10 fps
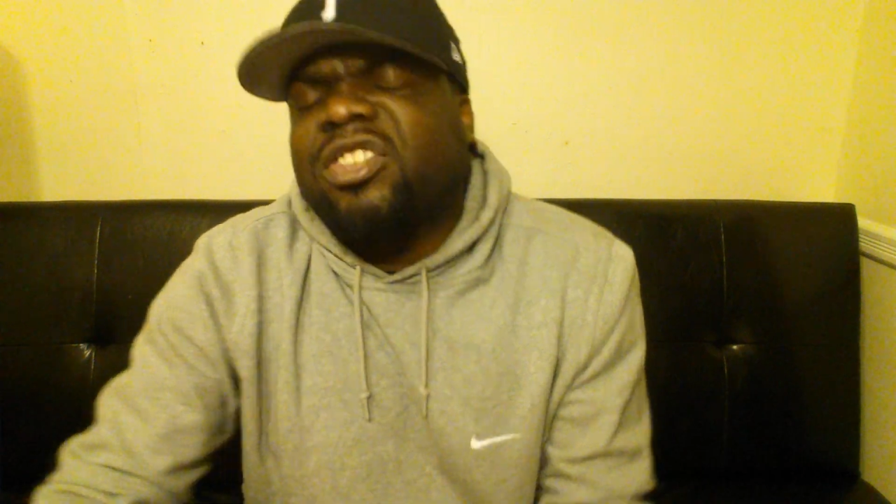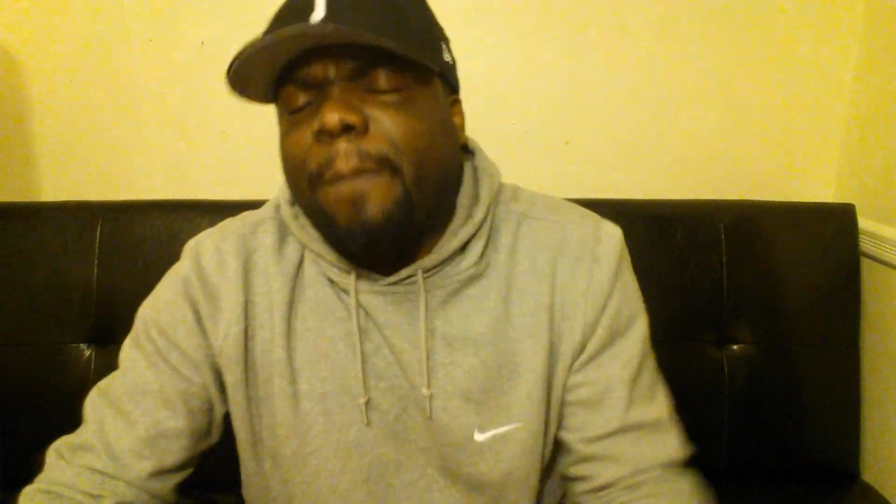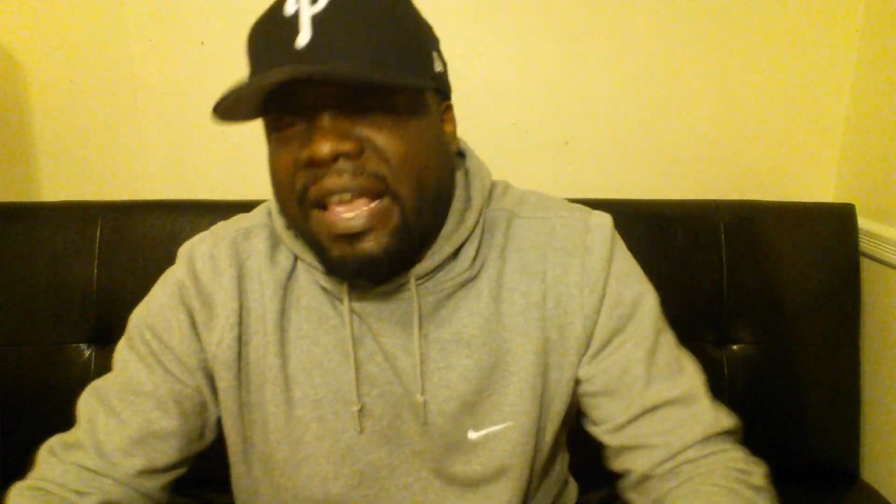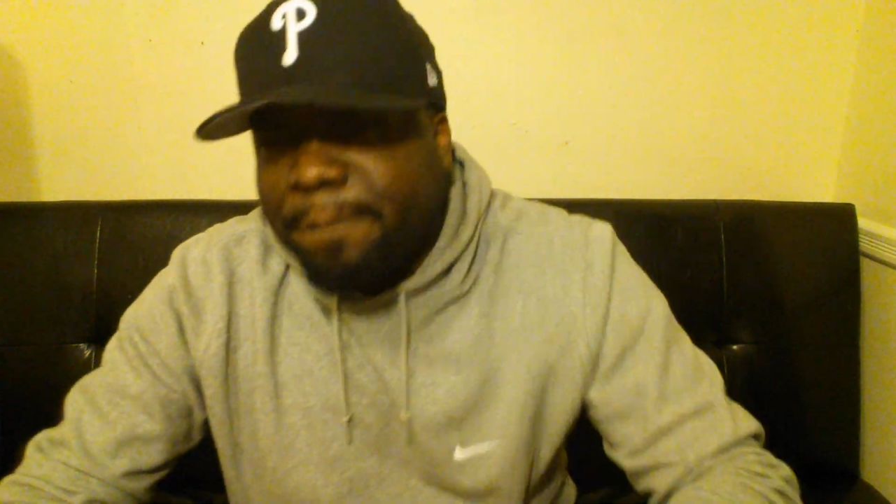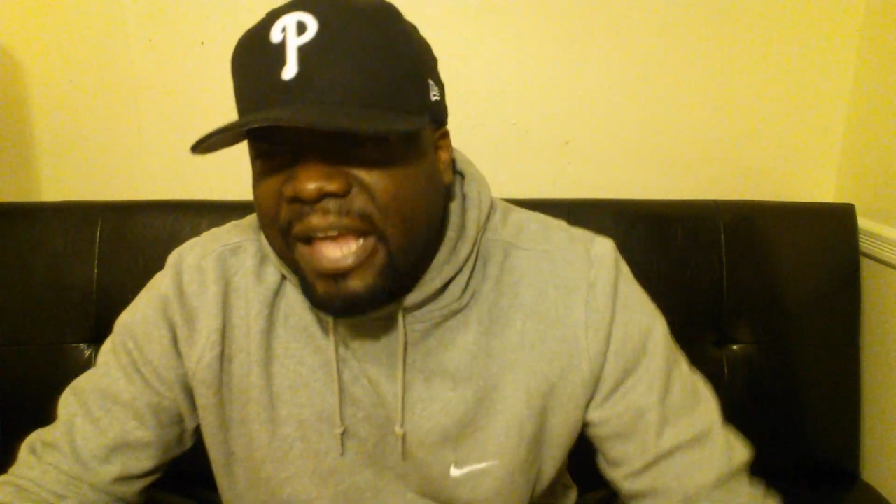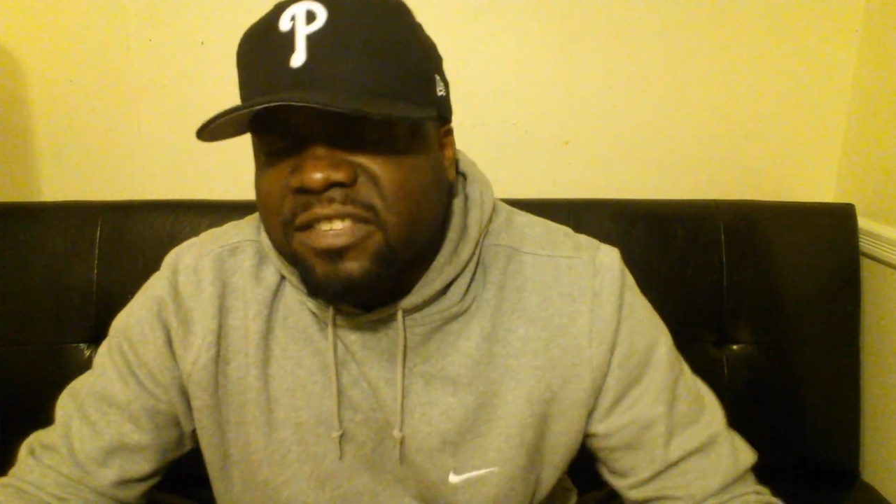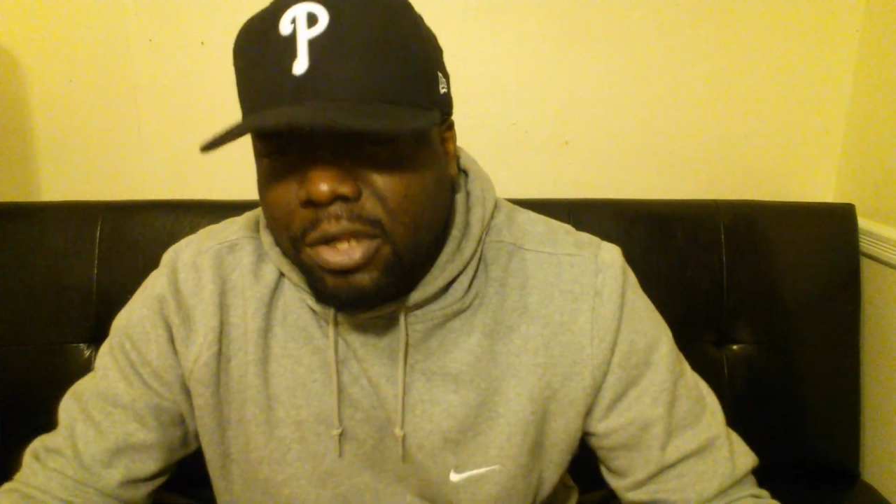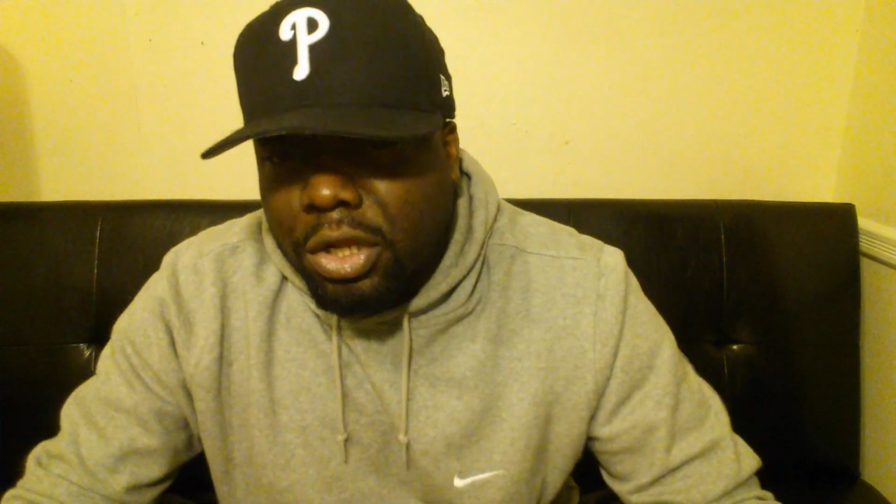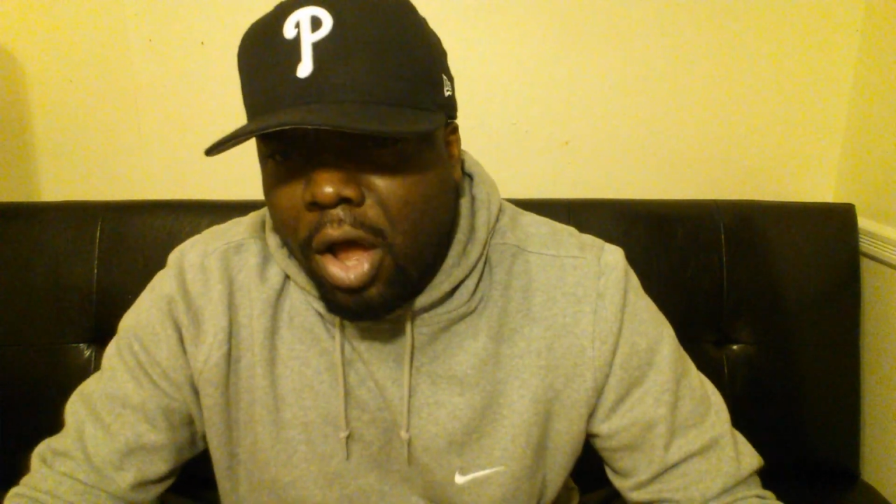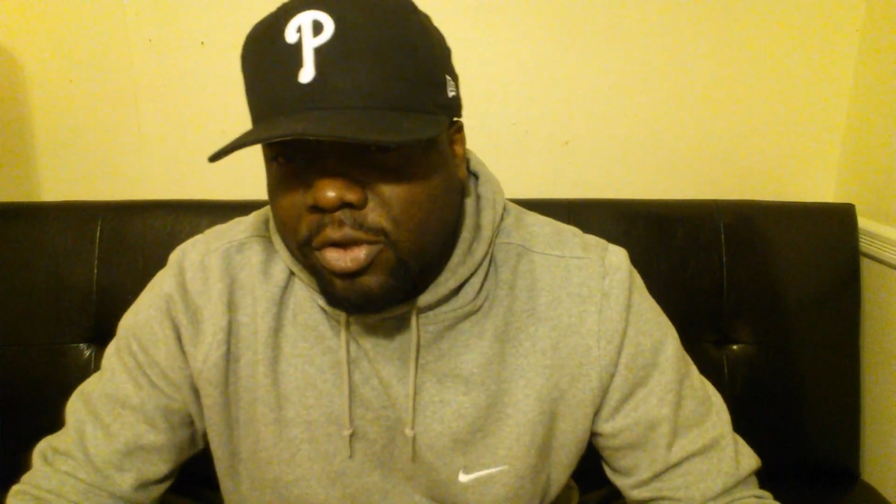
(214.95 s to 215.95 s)
So
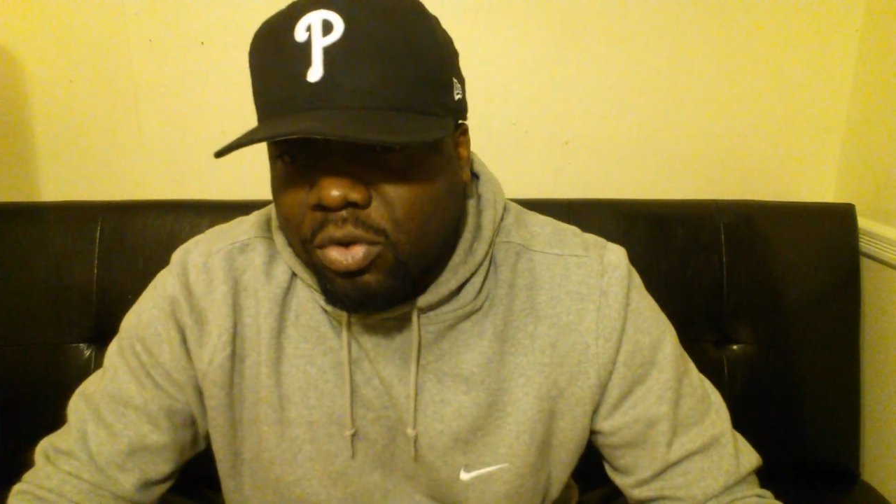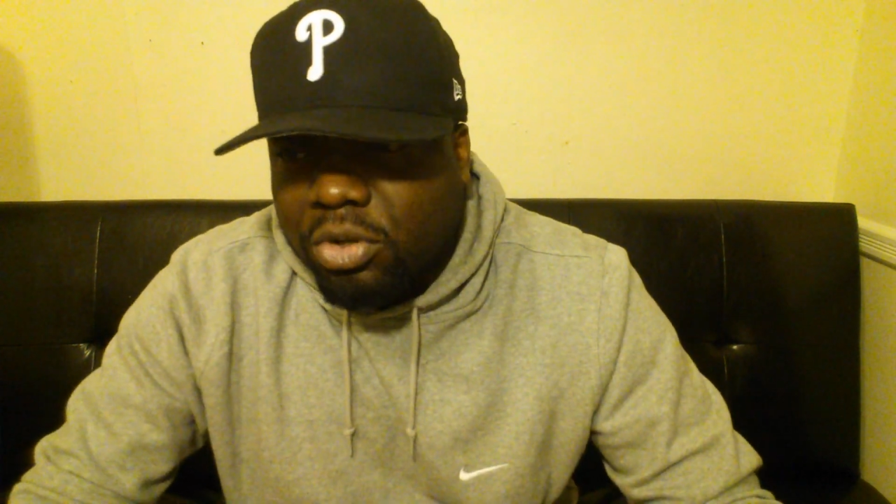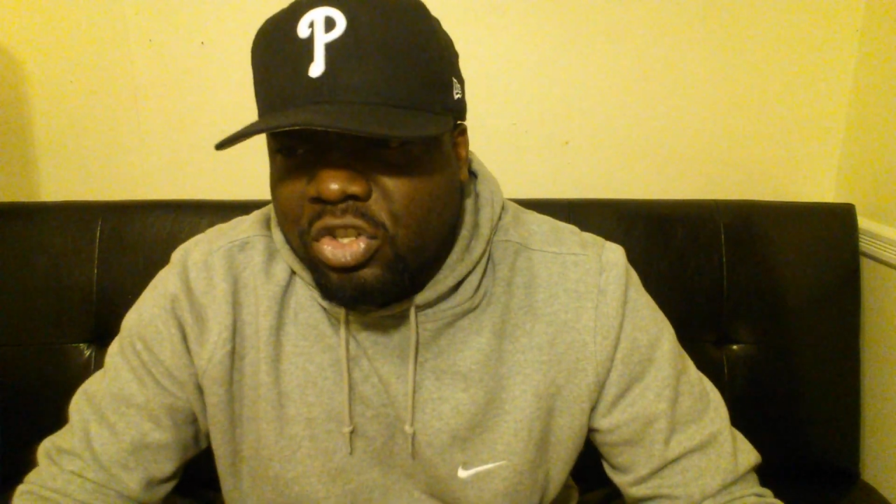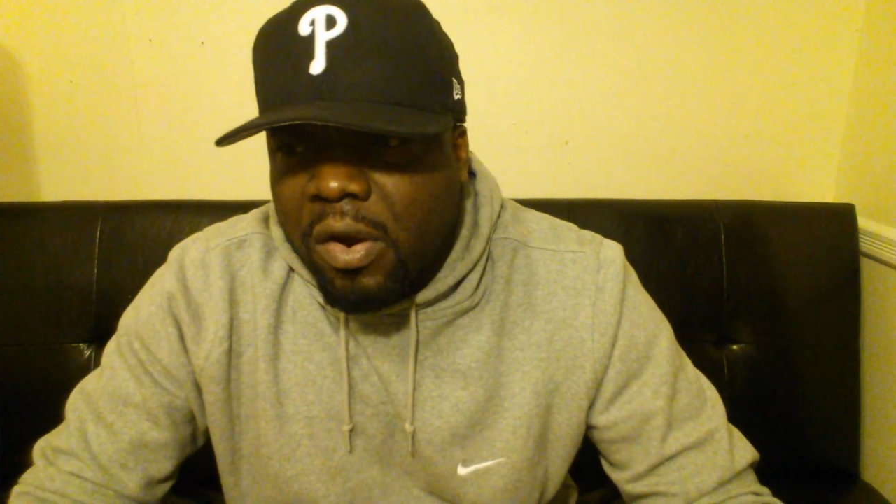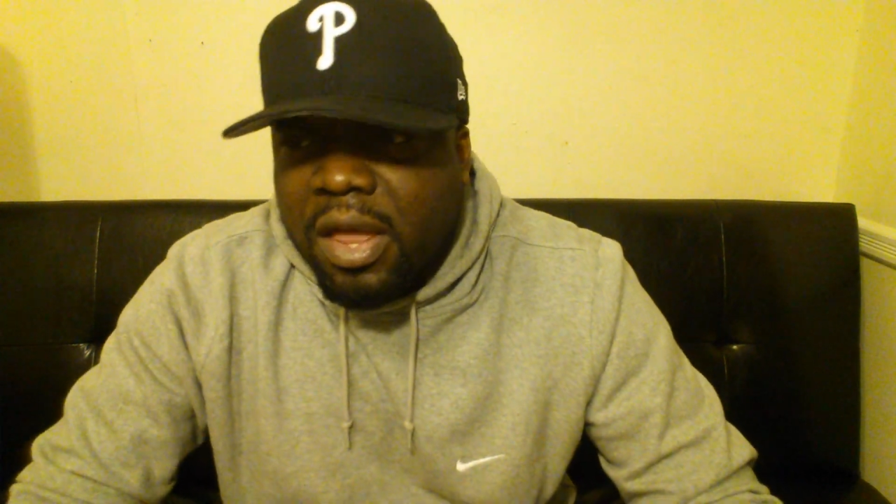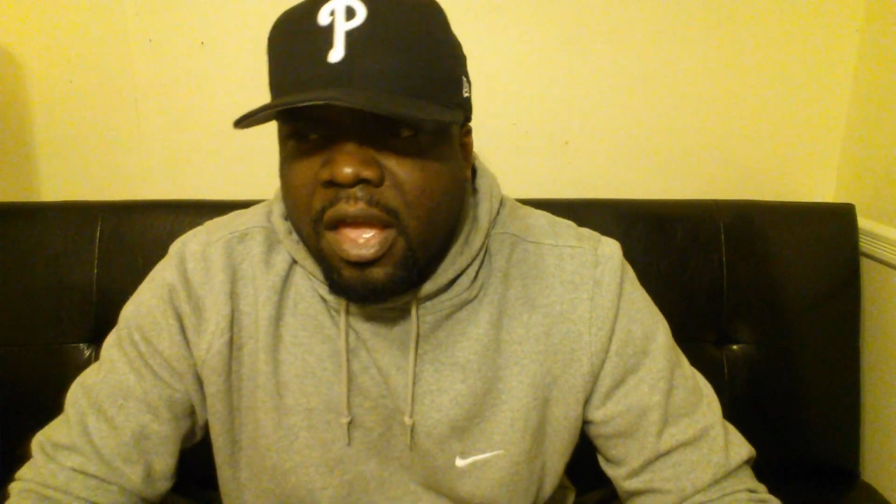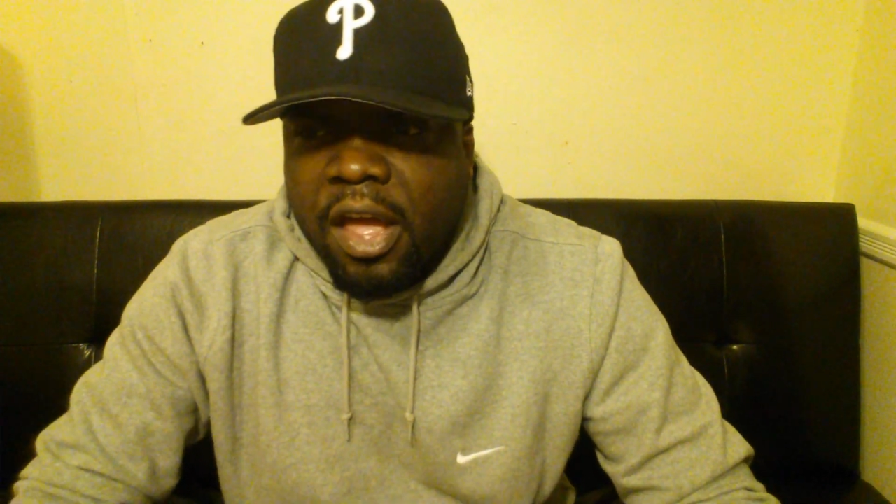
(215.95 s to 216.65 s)
basically, long story short,